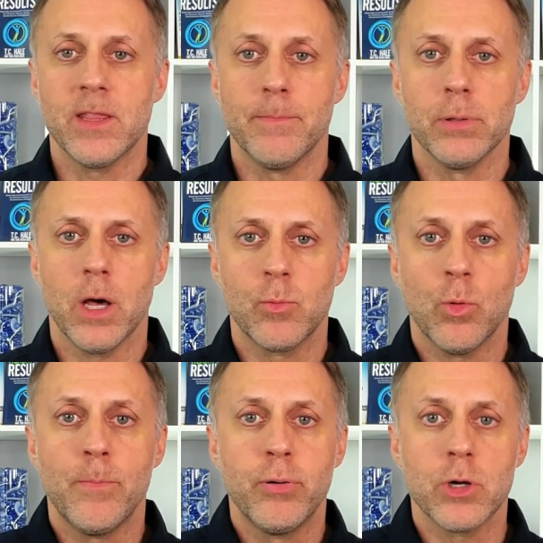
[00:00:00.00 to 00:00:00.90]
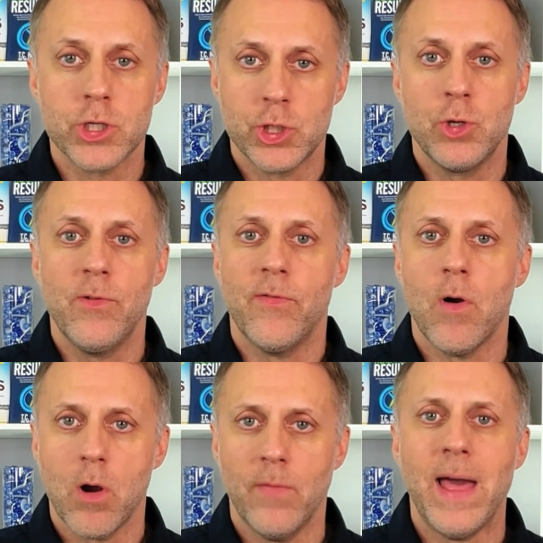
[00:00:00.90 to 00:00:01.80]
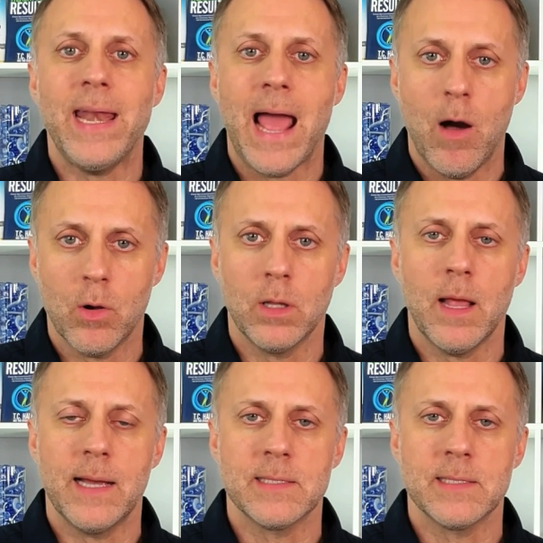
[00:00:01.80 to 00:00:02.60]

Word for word: the blood will push too far on that alkaline